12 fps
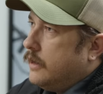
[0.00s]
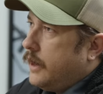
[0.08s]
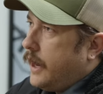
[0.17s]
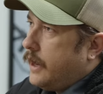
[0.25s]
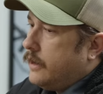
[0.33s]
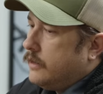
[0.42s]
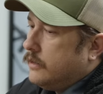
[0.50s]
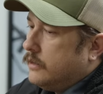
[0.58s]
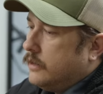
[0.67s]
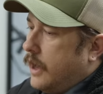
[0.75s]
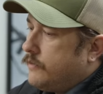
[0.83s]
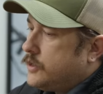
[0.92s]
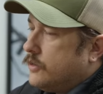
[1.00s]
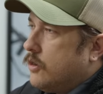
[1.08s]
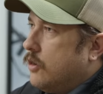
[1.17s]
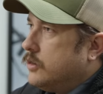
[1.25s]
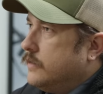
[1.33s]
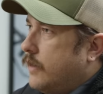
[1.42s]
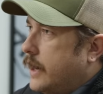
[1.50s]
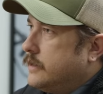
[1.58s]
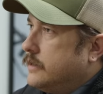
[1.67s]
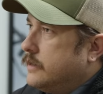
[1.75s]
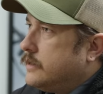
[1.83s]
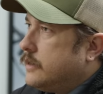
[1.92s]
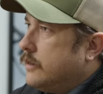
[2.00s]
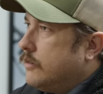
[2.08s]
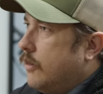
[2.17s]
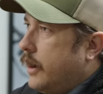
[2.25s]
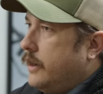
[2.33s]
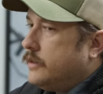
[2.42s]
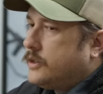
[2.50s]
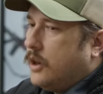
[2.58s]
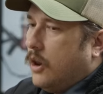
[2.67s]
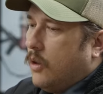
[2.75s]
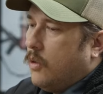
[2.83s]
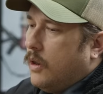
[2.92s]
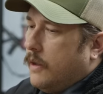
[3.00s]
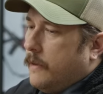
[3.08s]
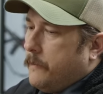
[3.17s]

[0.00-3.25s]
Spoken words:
and left to their own devices, right? So